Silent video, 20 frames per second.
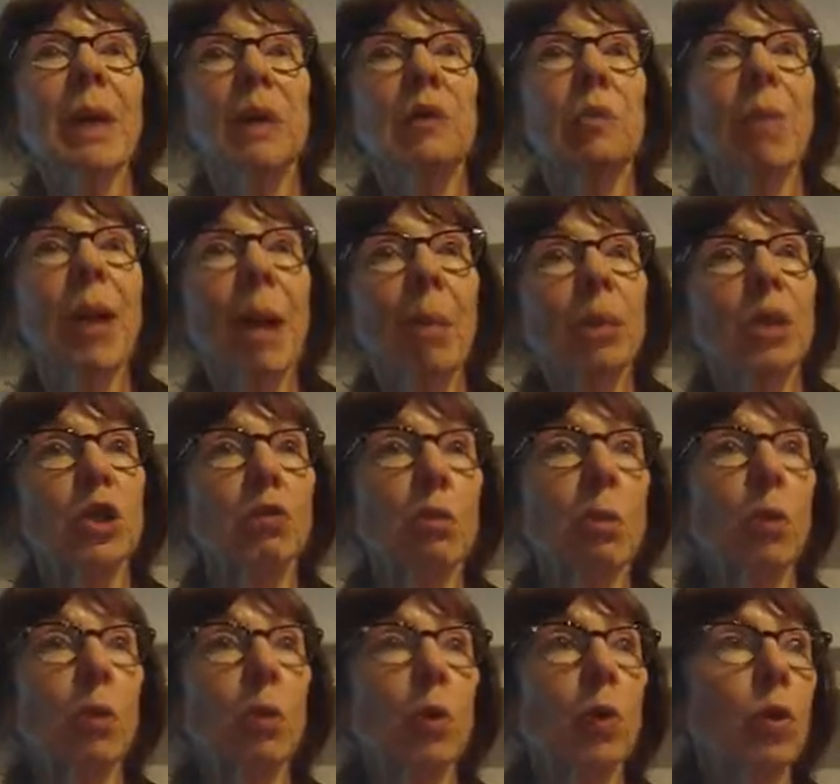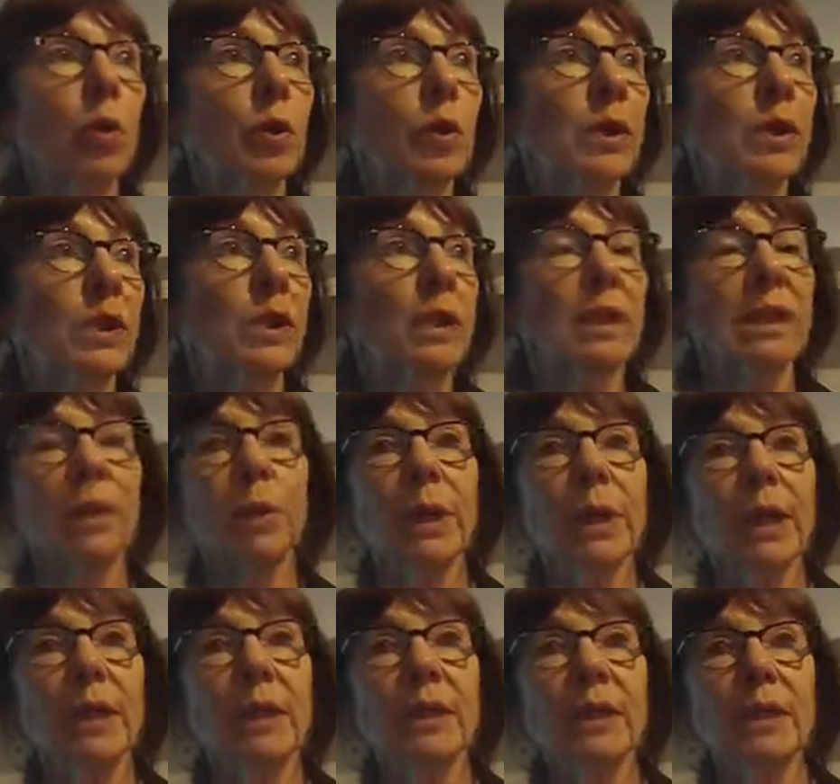able to publish reports so we
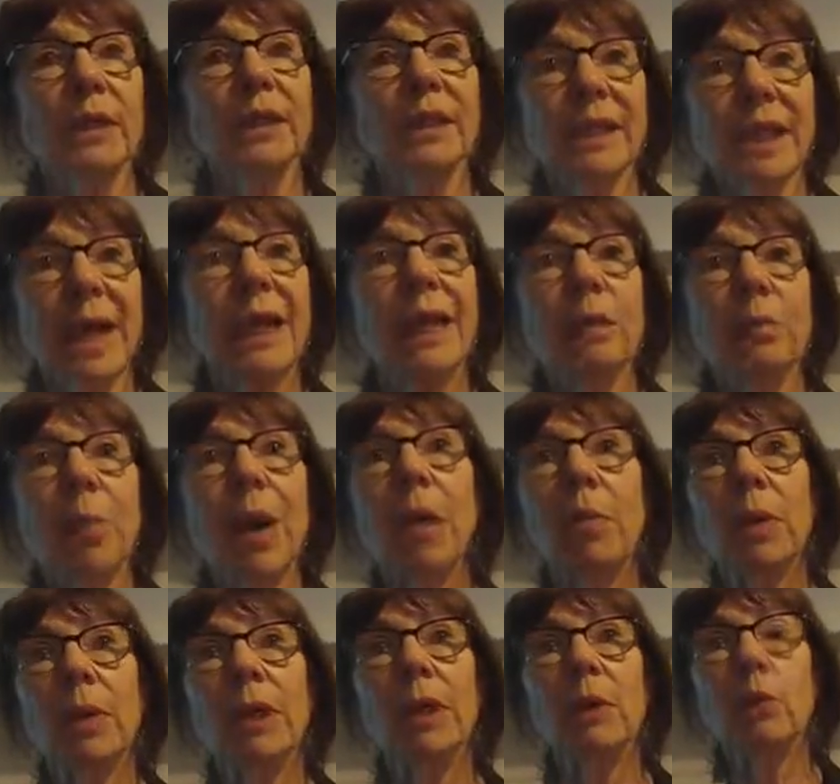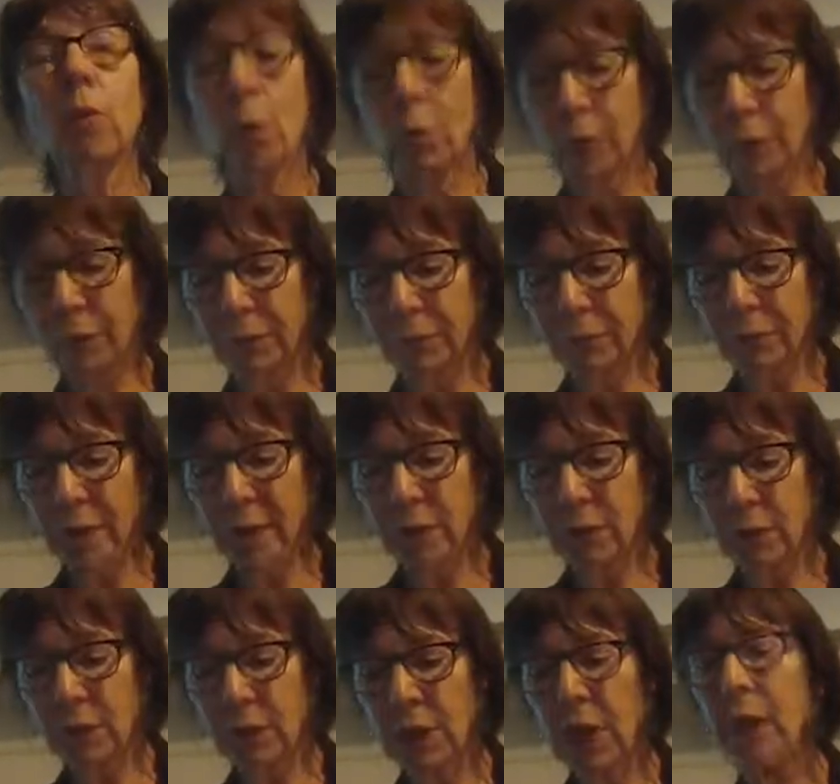can say in public what we've
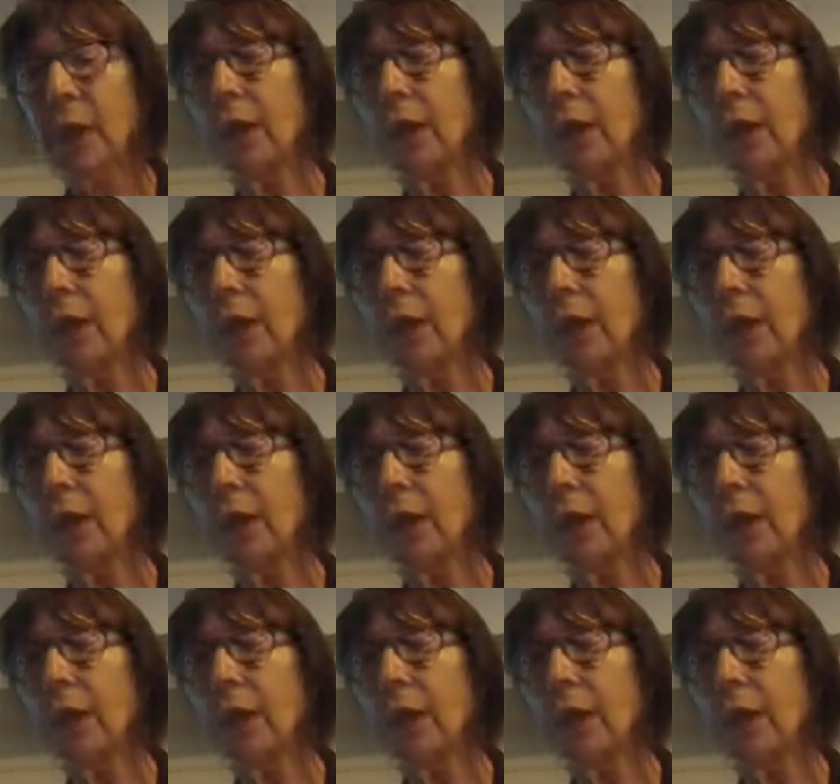found.